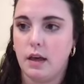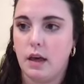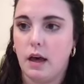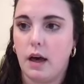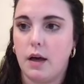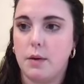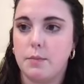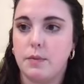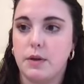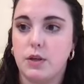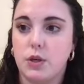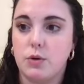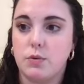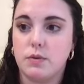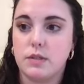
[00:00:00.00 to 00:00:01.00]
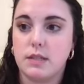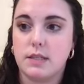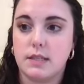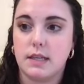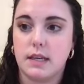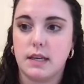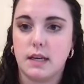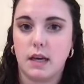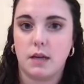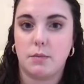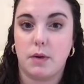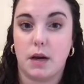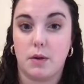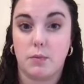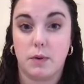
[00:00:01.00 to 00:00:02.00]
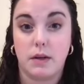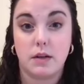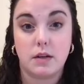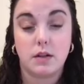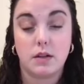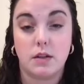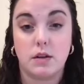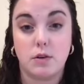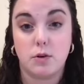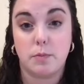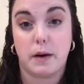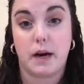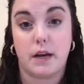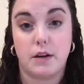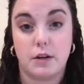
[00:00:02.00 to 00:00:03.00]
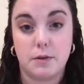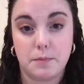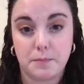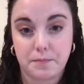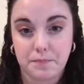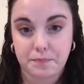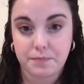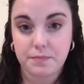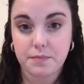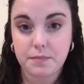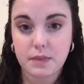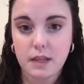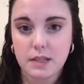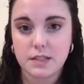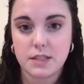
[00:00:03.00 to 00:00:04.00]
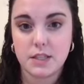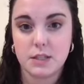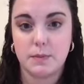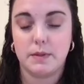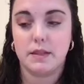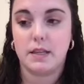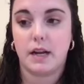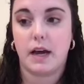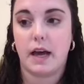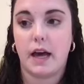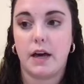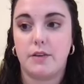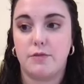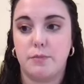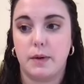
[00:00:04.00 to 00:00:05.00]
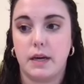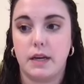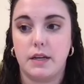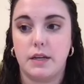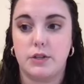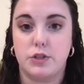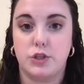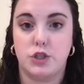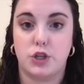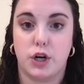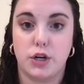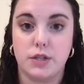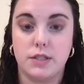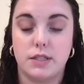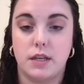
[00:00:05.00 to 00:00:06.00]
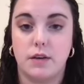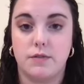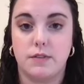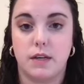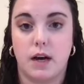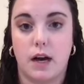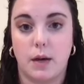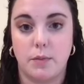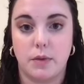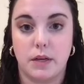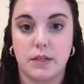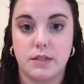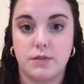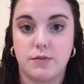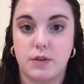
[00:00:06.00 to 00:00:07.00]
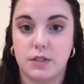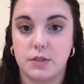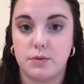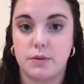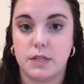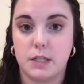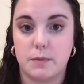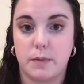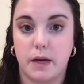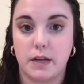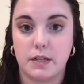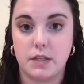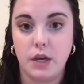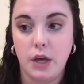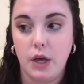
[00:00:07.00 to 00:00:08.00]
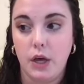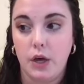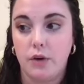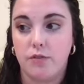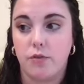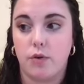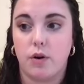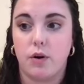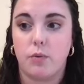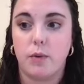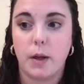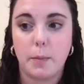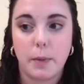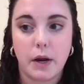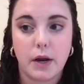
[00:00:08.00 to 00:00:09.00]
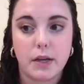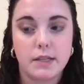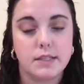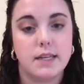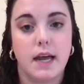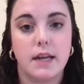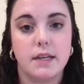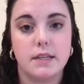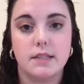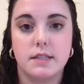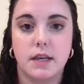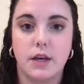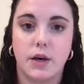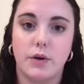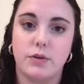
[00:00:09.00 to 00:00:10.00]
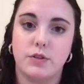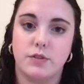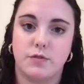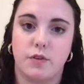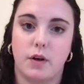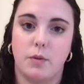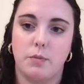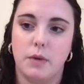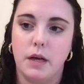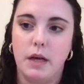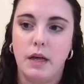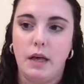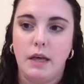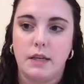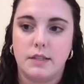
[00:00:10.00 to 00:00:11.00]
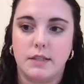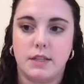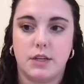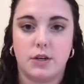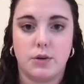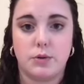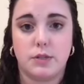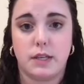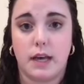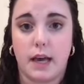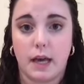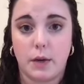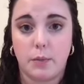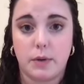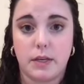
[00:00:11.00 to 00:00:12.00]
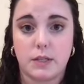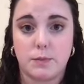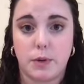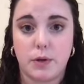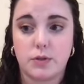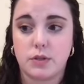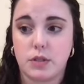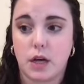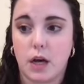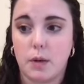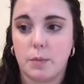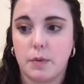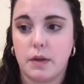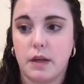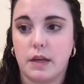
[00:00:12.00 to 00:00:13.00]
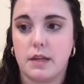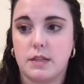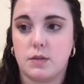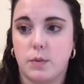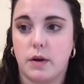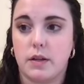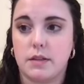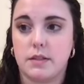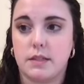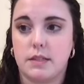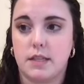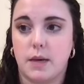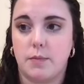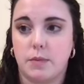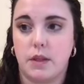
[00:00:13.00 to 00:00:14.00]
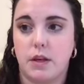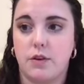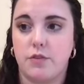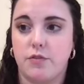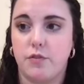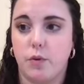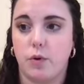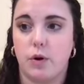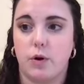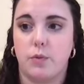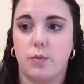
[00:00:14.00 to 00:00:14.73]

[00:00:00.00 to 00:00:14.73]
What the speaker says: You will see in my written clinical pattern, that I have made charts of timelines of what to expect for weight-bearing status that goes from 0 to 8 weeks post-op, and as well as the same thing for